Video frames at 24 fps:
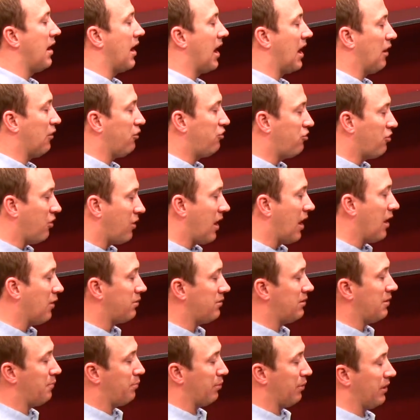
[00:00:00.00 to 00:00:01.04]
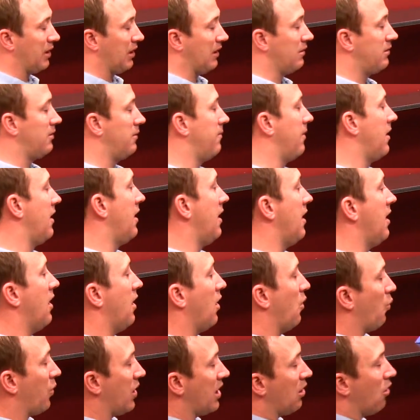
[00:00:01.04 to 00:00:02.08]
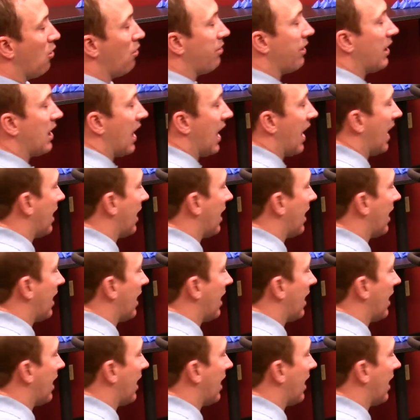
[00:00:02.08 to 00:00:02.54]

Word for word: And I'll show you how simple it is. We know that